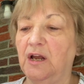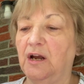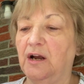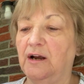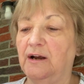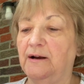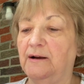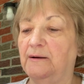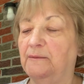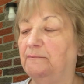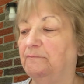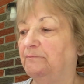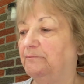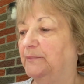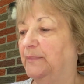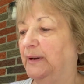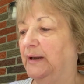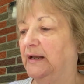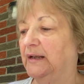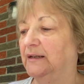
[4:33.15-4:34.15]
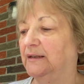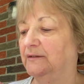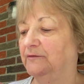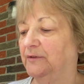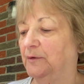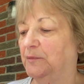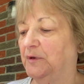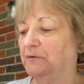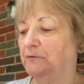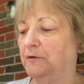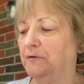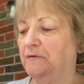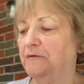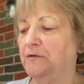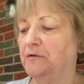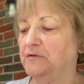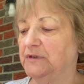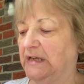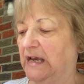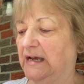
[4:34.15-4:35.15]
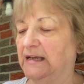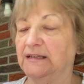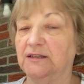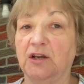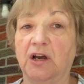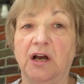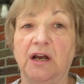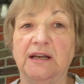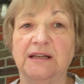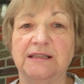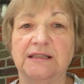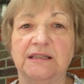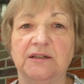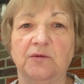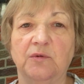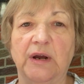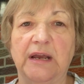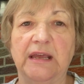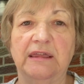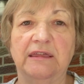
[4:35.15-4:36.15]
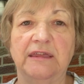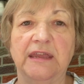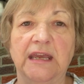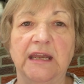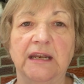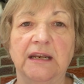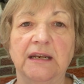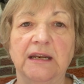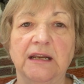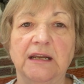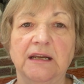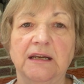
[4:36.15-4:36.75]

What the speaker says: but from the reviews I saw, it's quite thin,